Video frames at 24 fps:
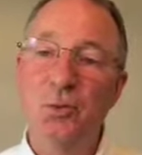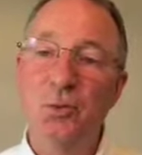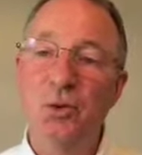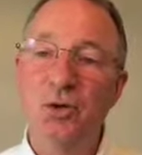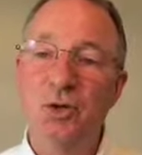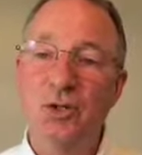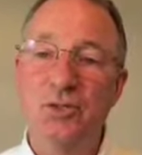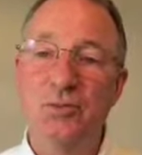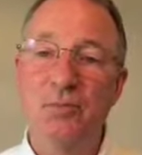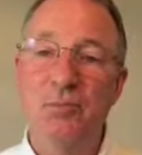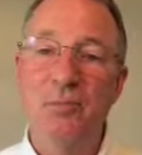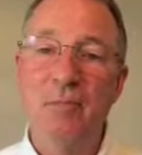
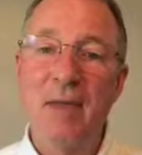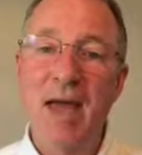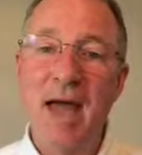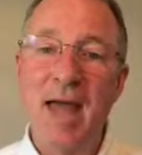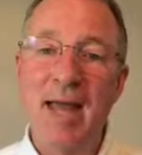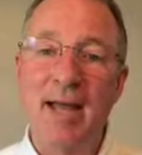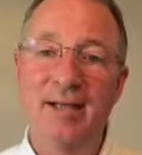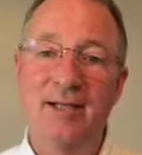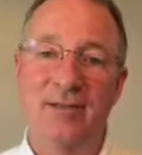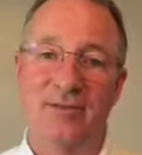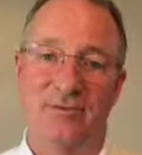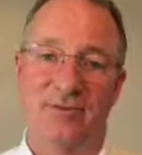those works
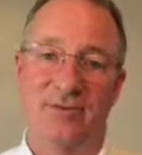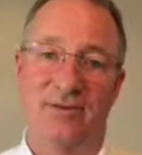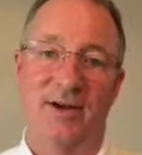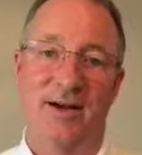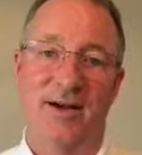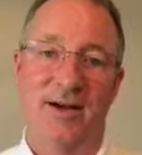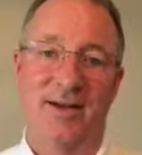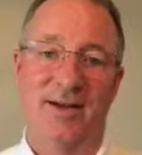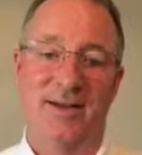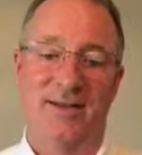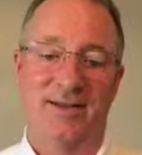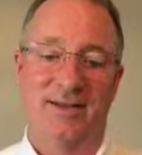
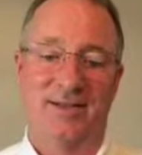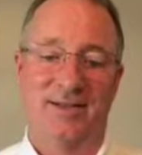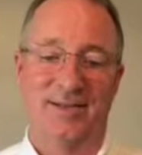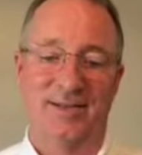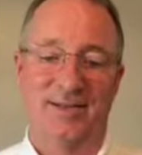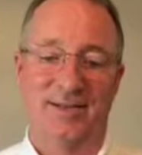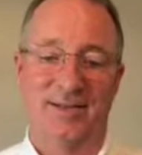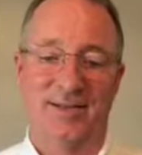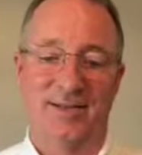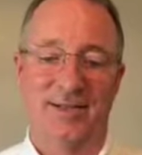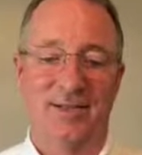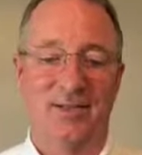magnify.
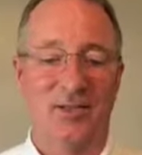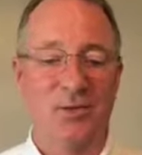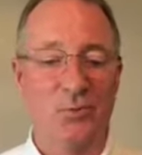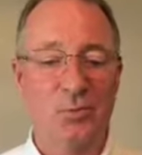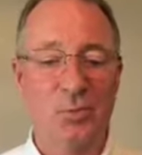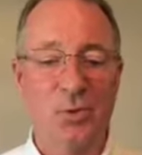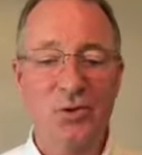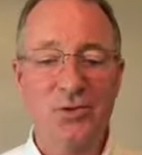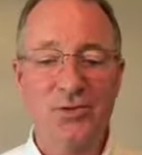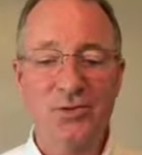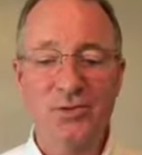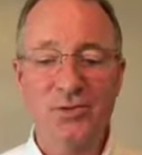
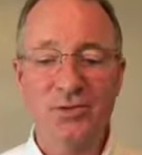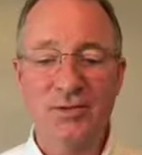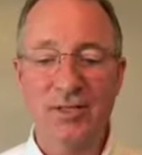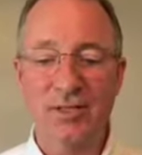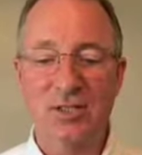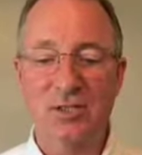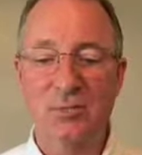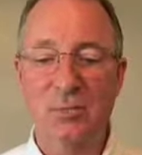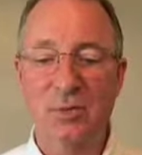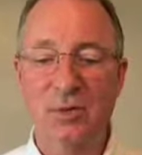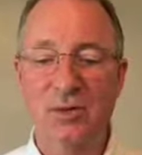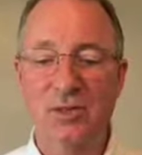The
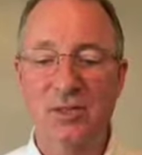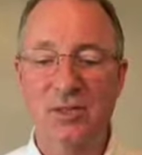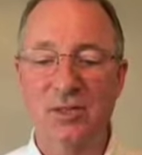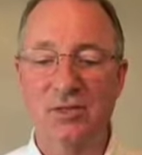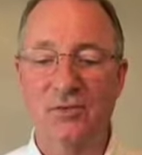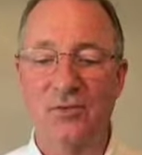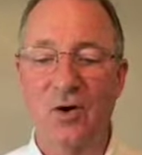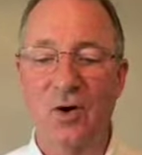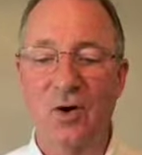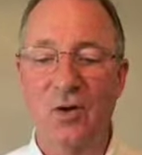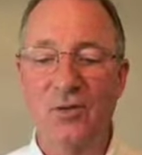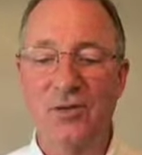personal
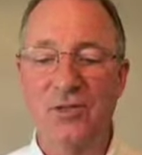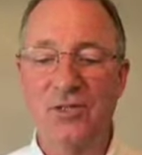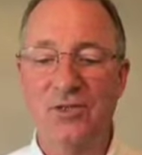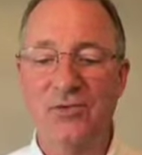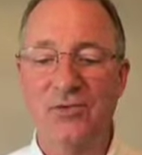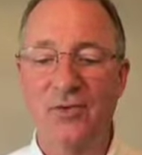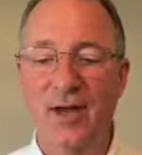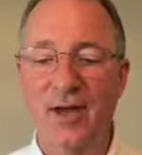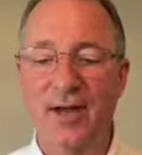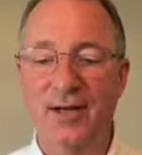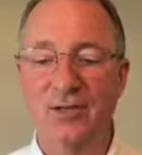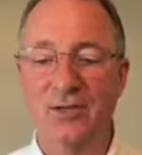experience of
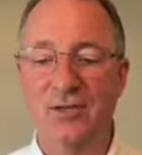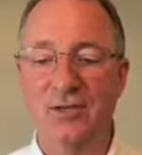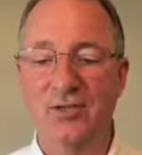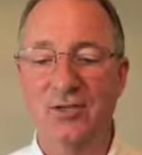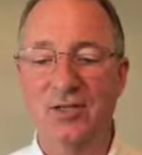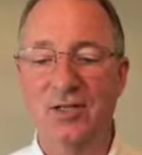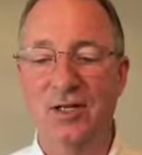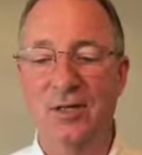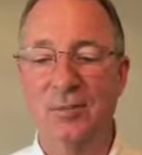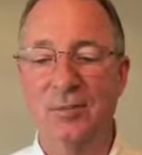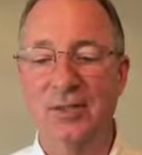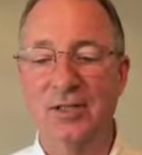all these
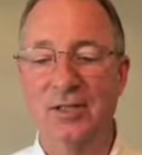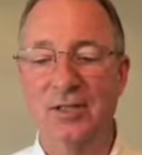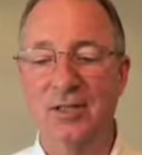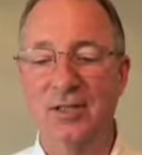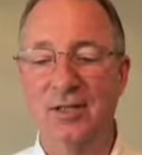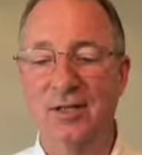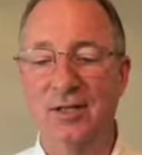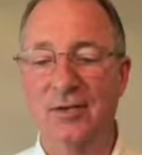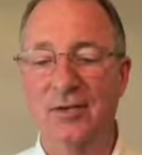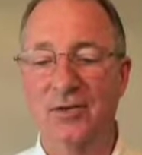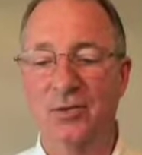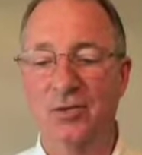factors
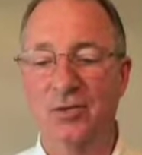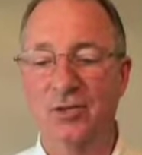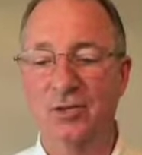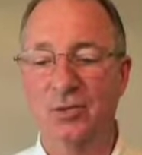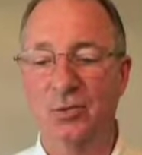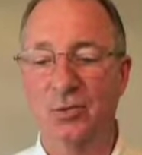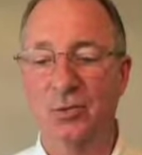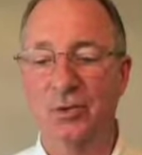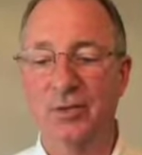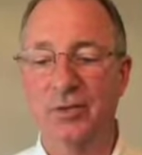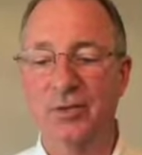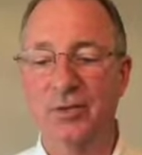coming
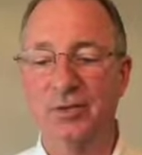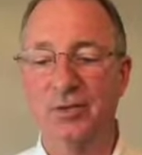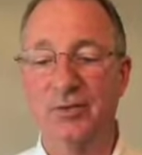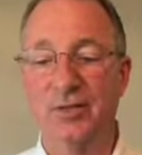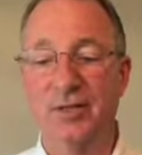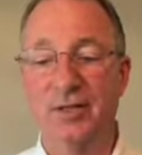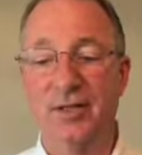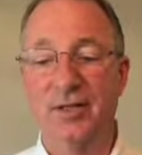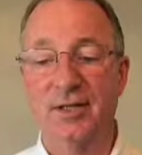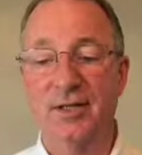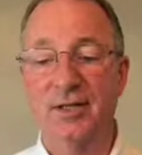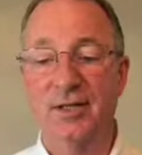together is
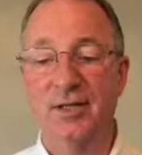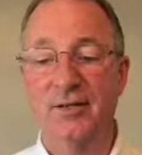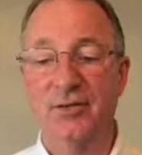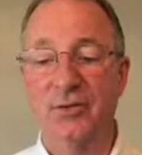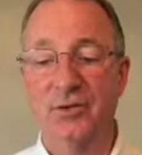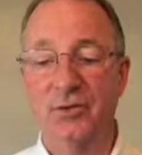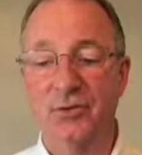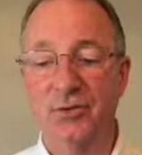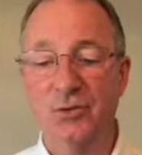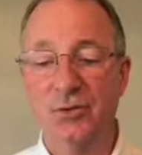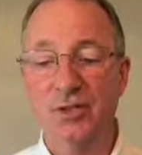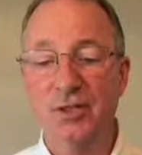real.
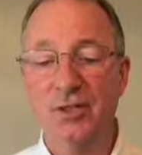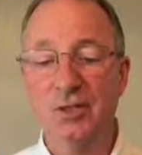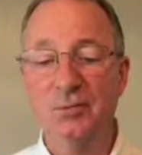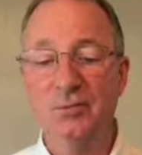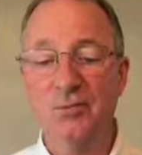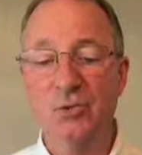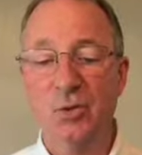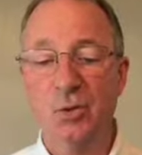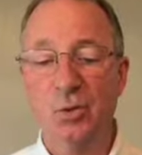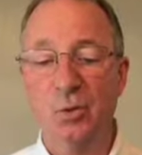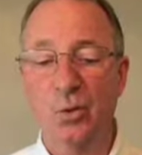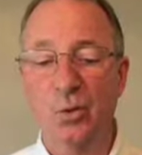The
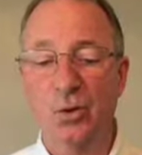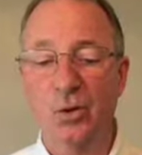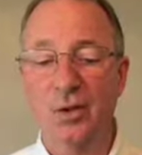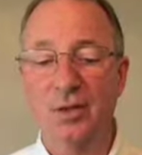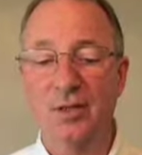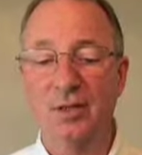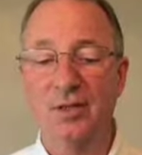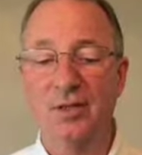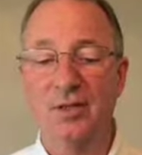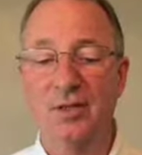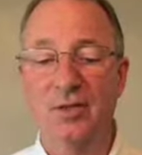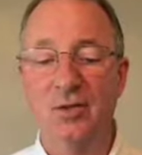dream, the
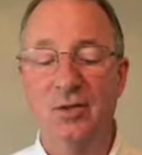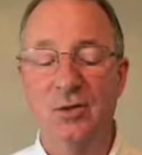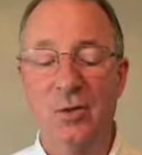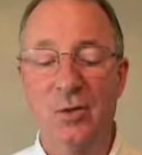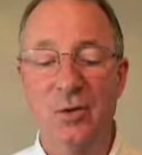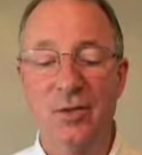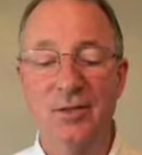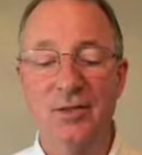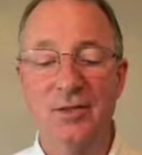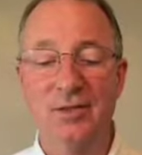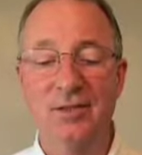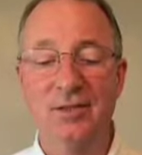work,
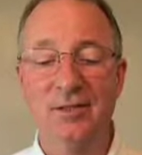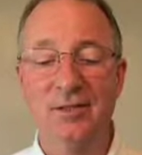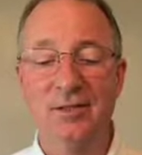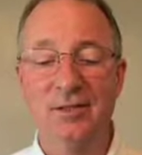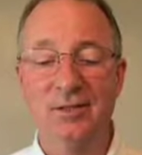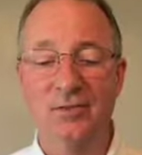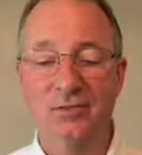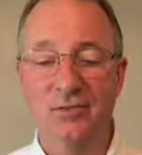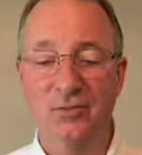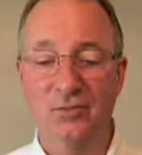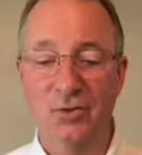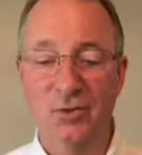the
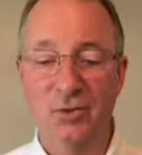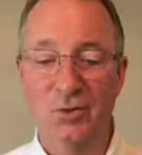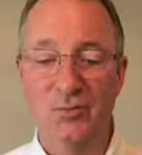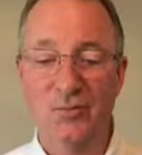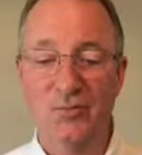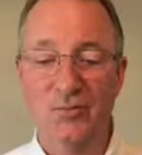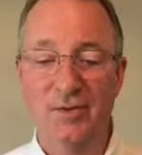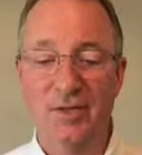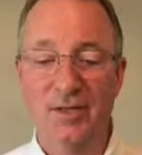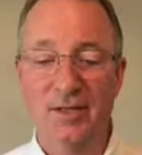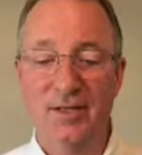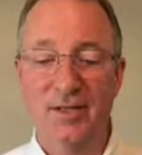anointing, the
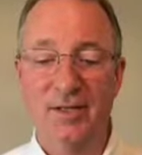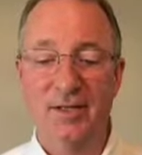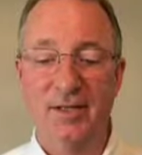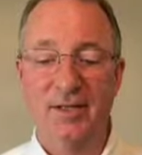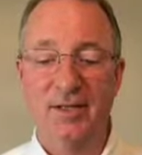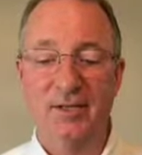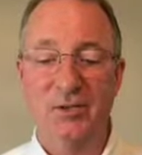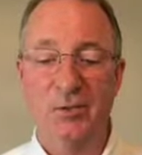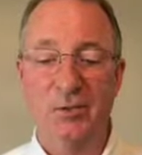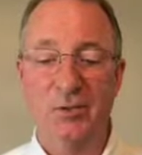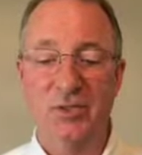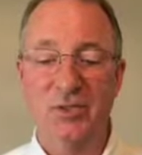fruit,
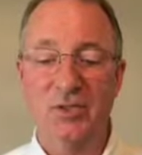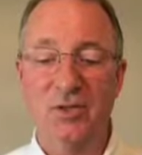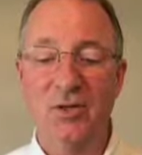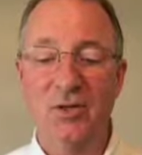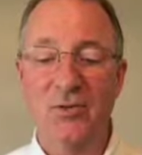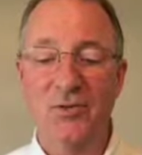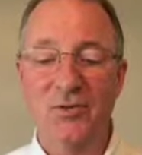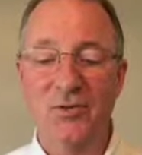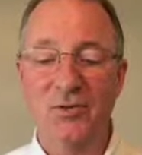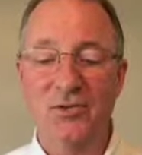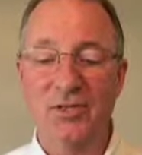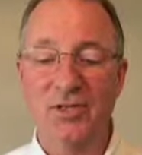the
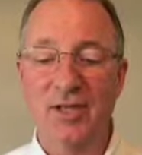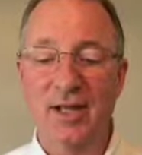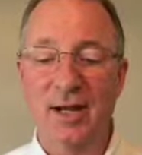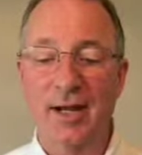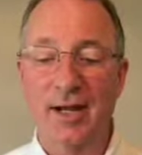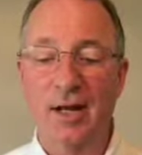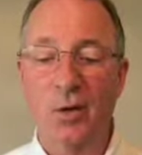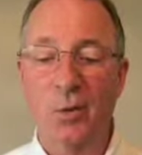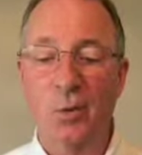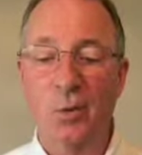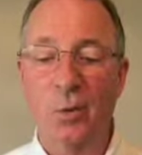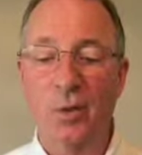result
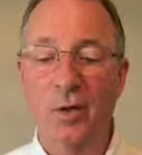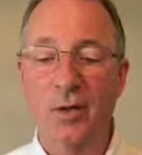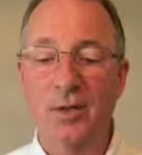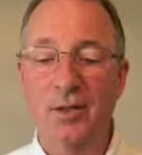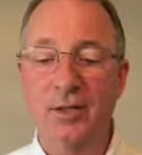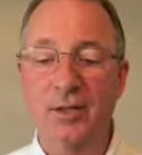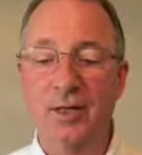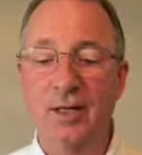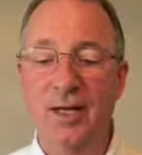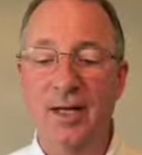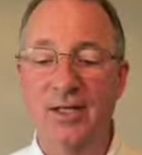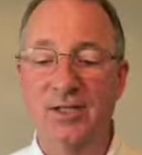is that our
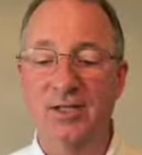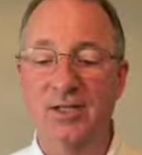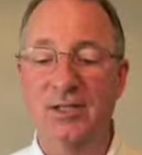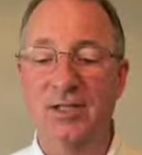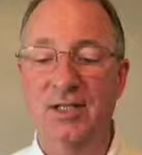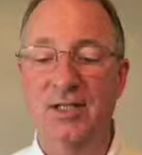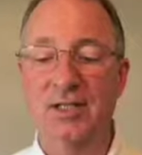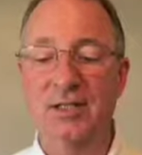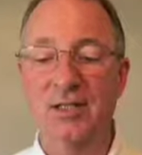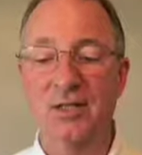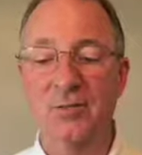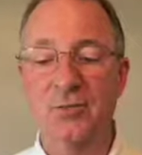work
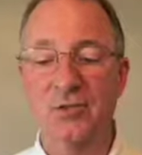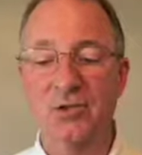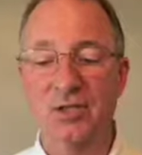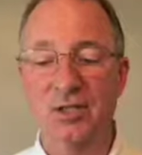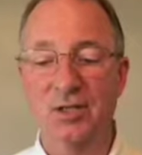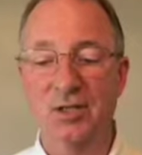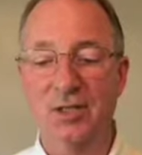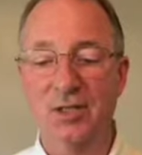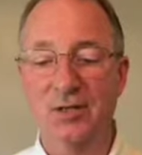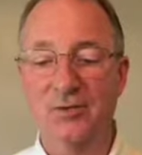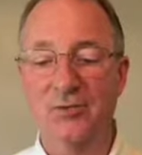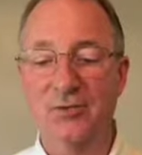has
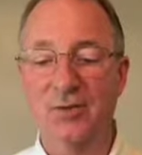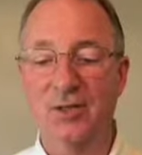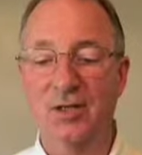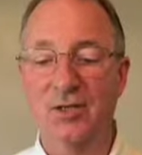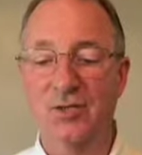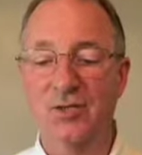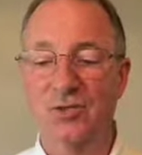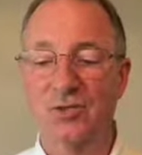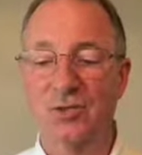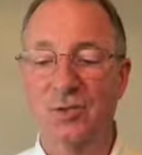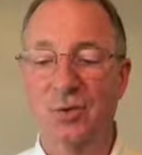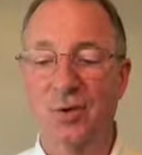kingdom
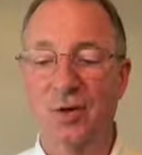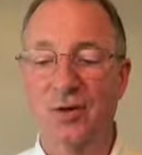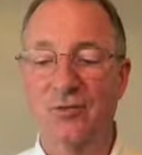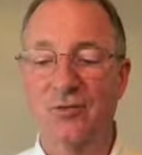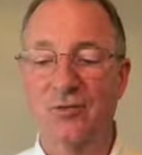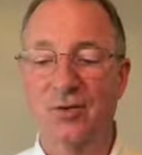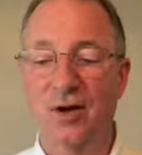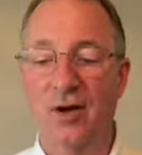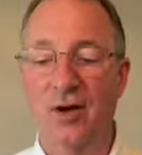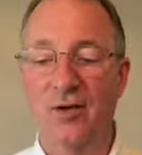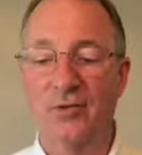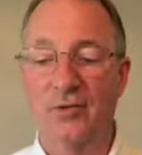significance
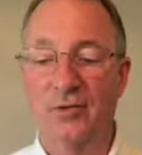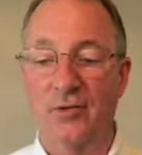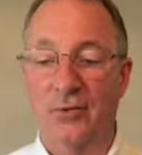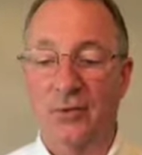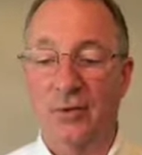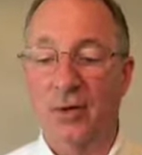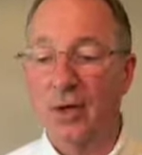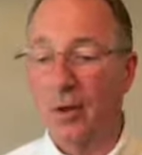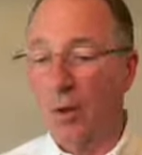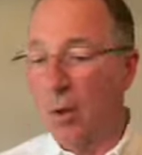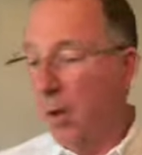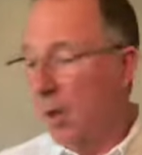to our
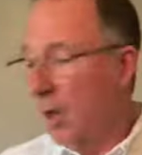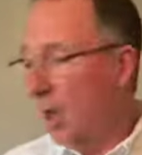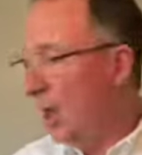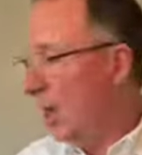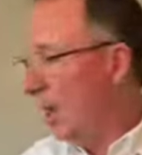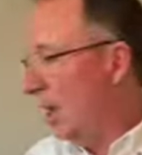Father.